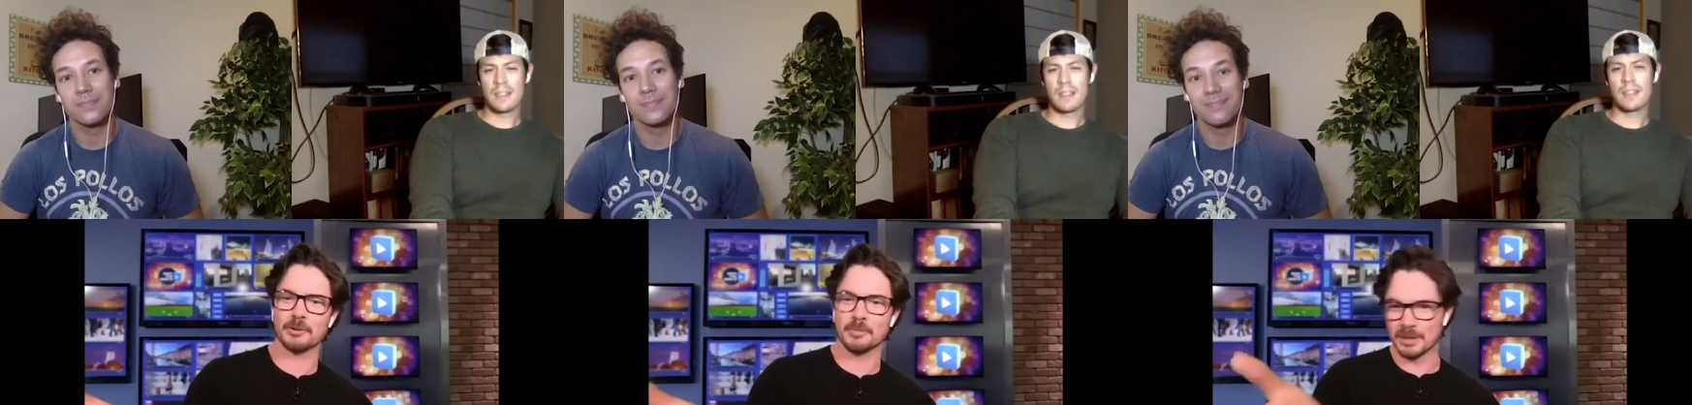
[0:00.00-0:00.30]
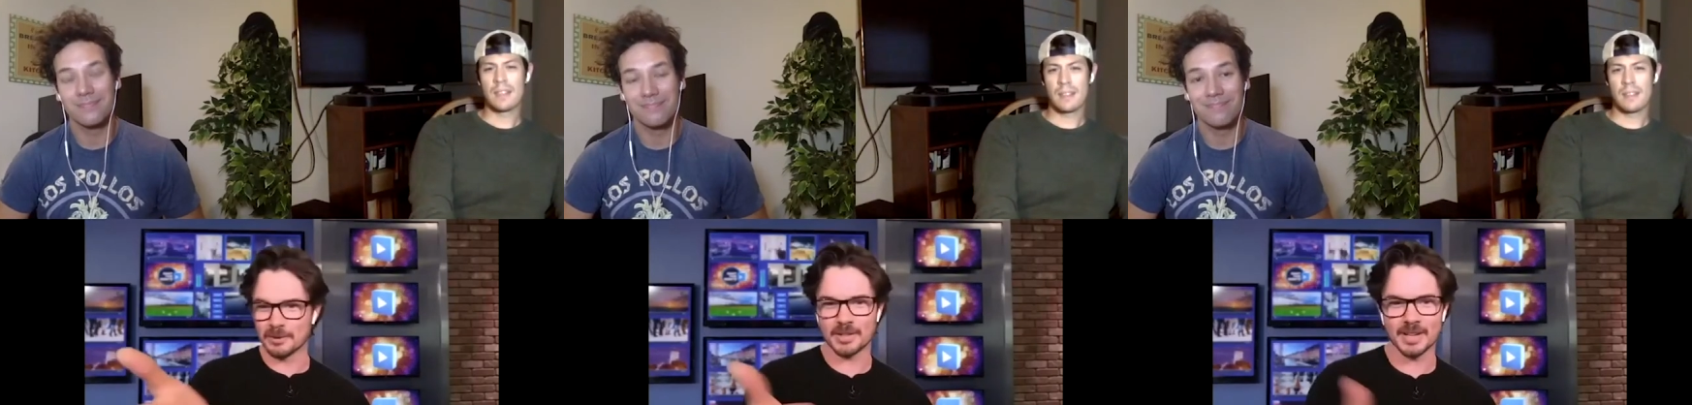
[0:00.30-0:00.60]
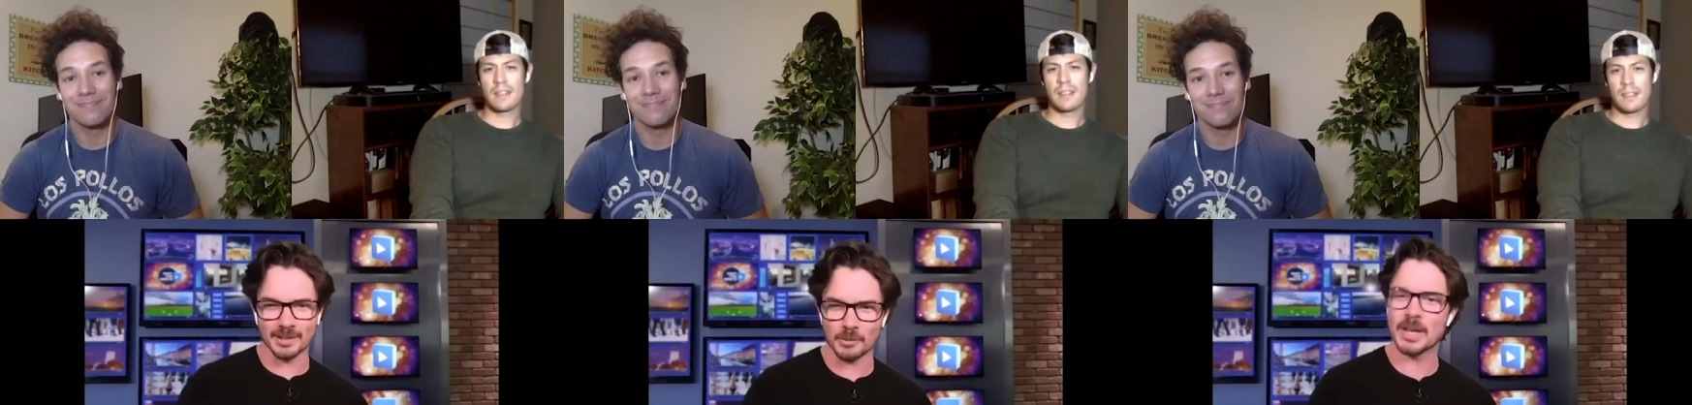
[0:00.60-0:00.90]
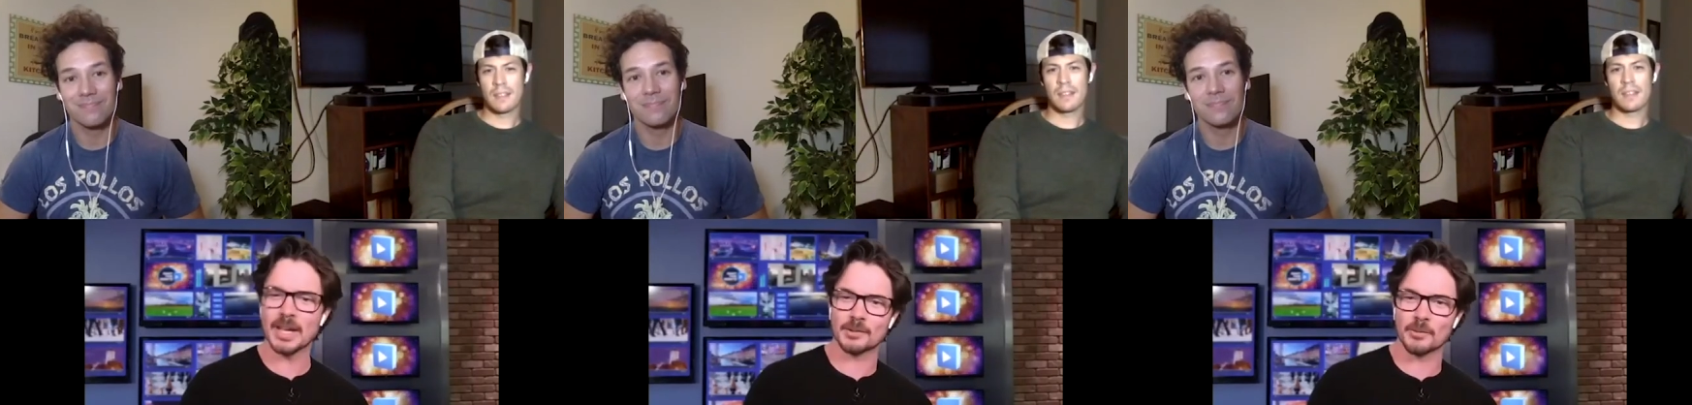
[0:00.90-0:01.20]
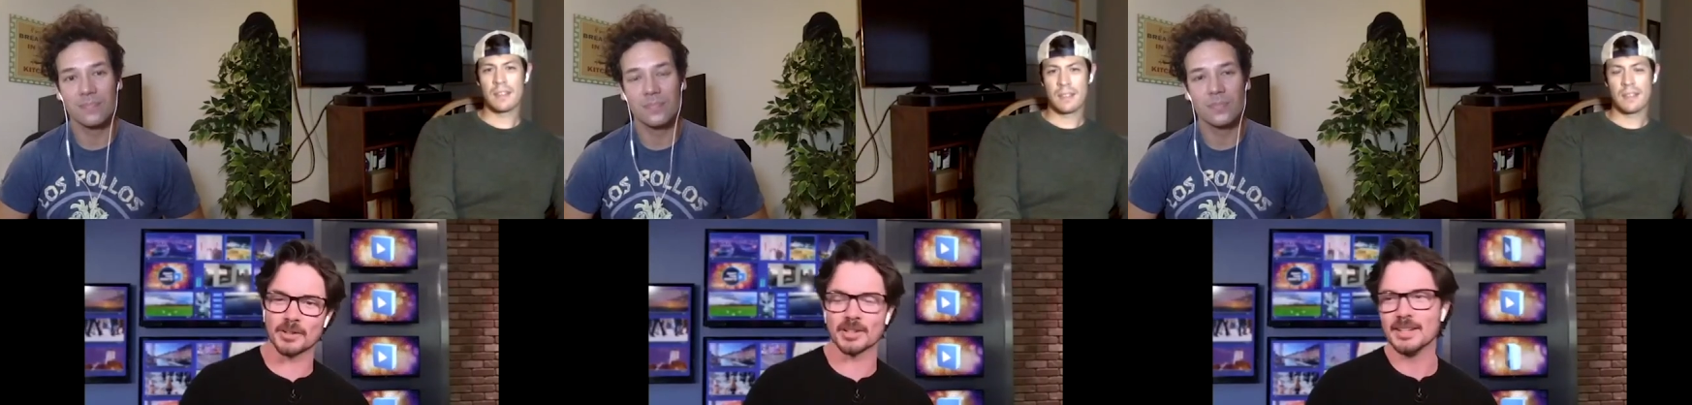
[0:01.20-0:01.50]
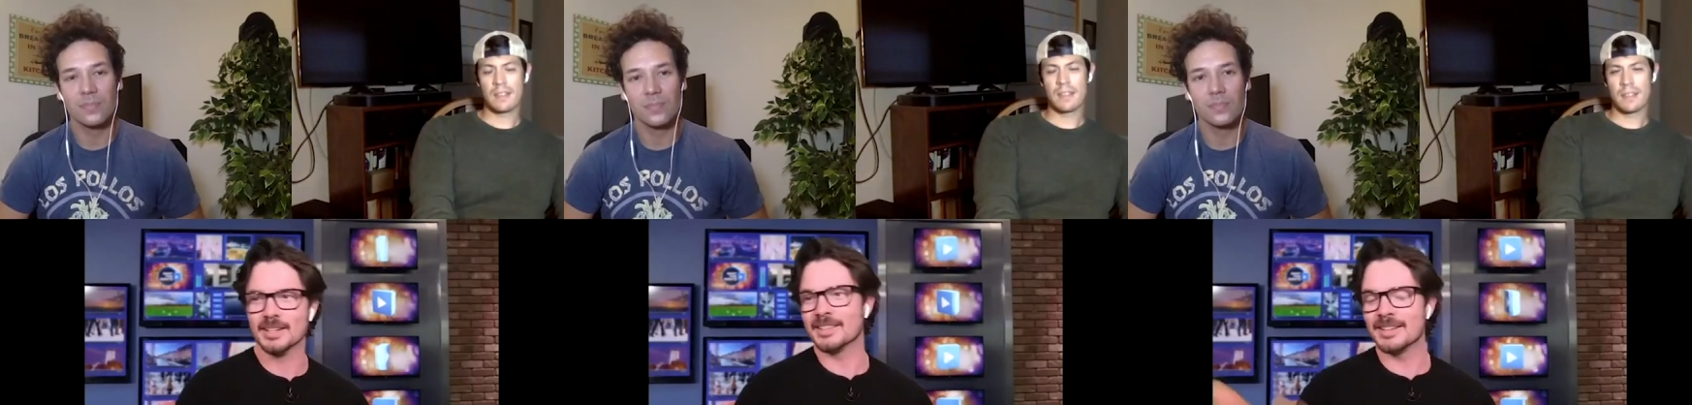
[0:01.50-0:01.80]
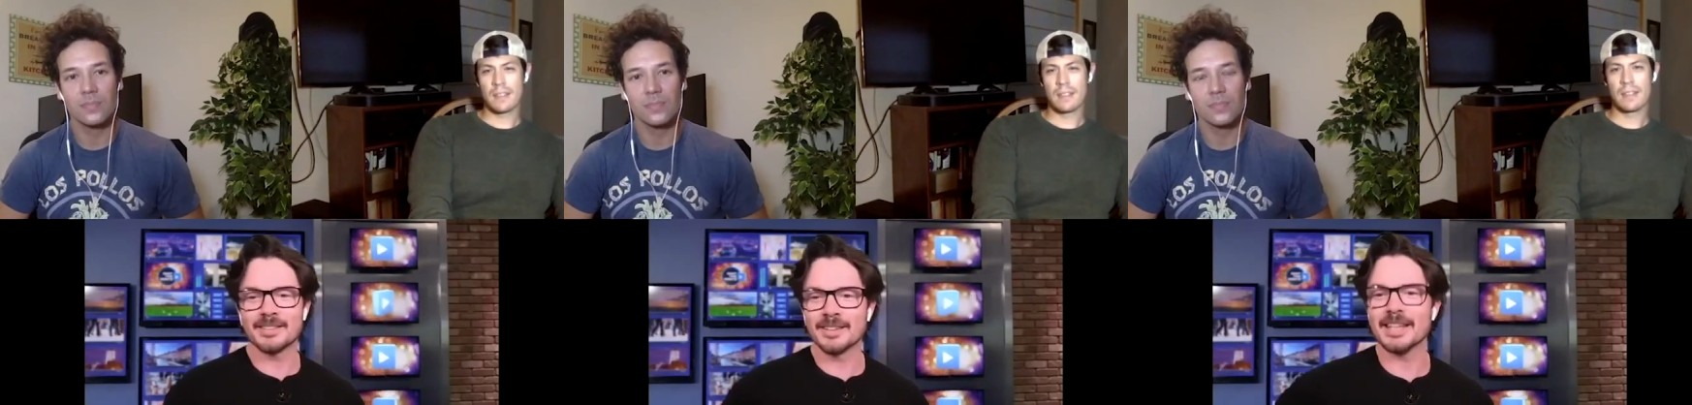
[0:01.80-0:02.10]
Speaker 1: like you're saying. It's weird to watch the,
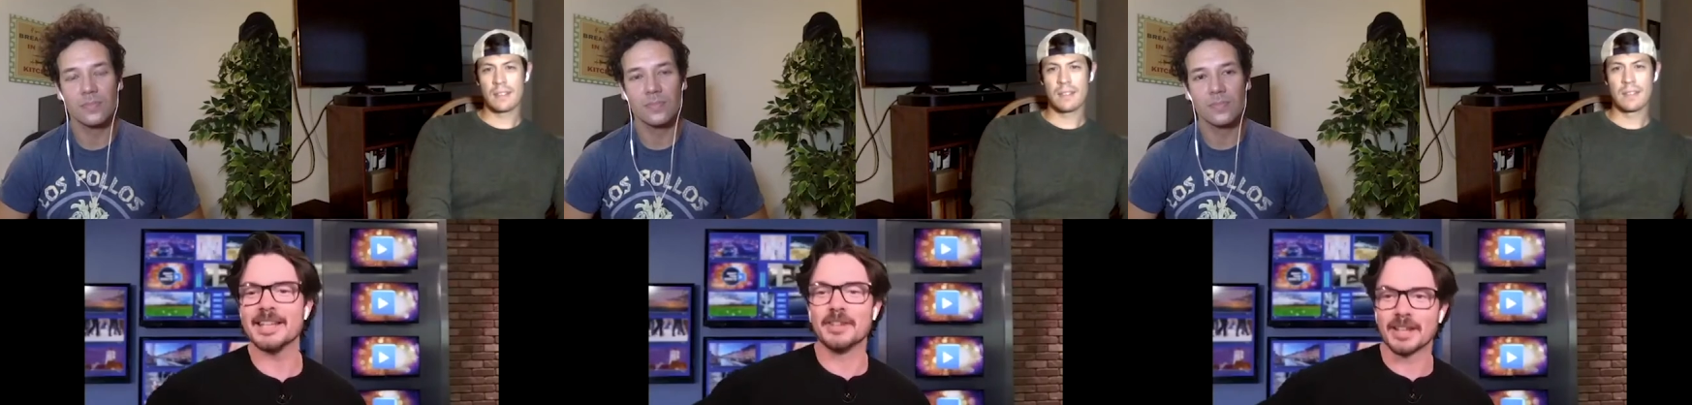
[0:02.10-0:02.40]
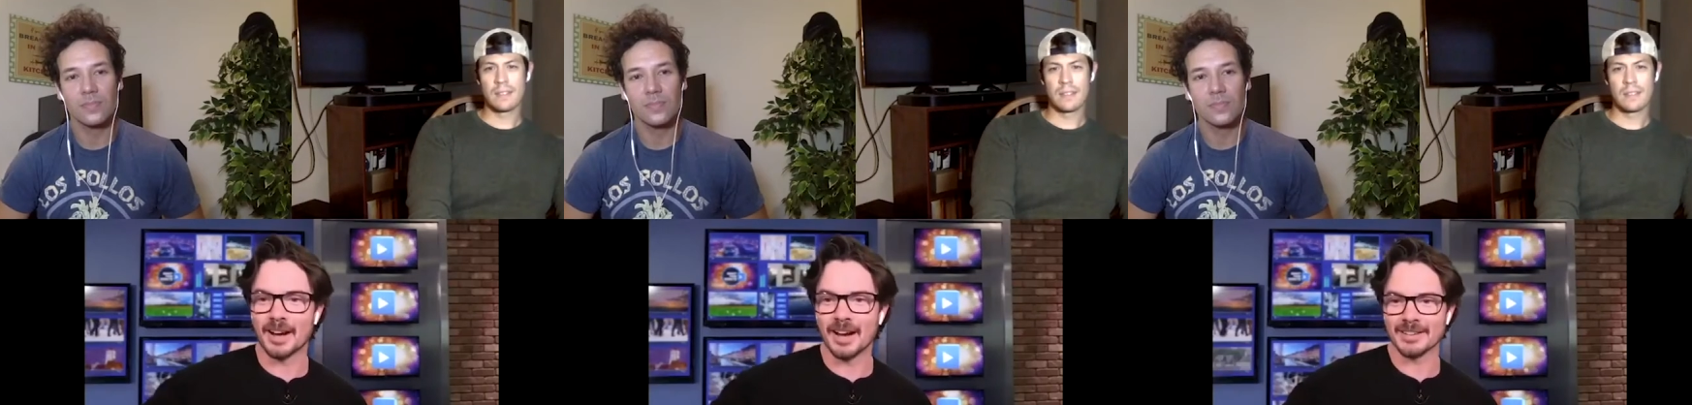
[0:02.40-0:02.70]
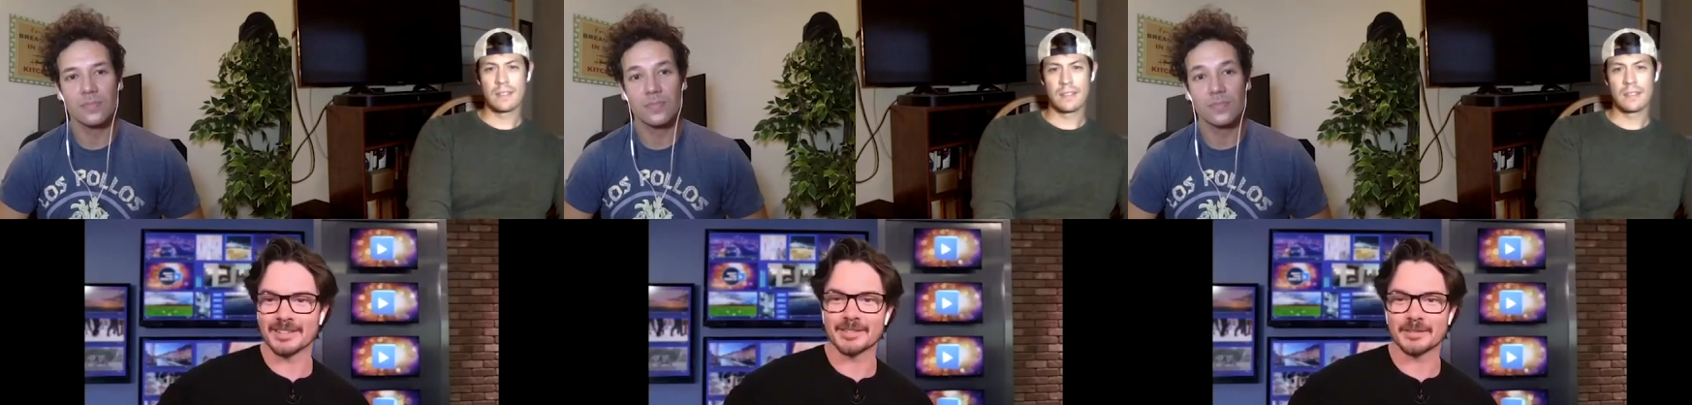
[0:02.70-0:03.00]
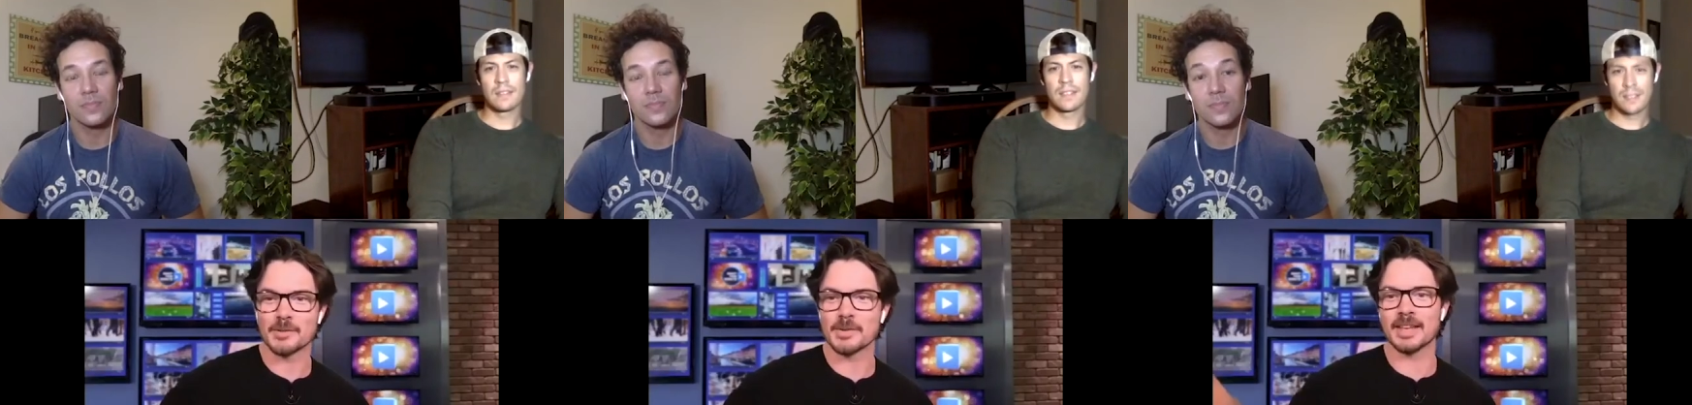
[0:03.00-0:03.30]
the evening guys doing their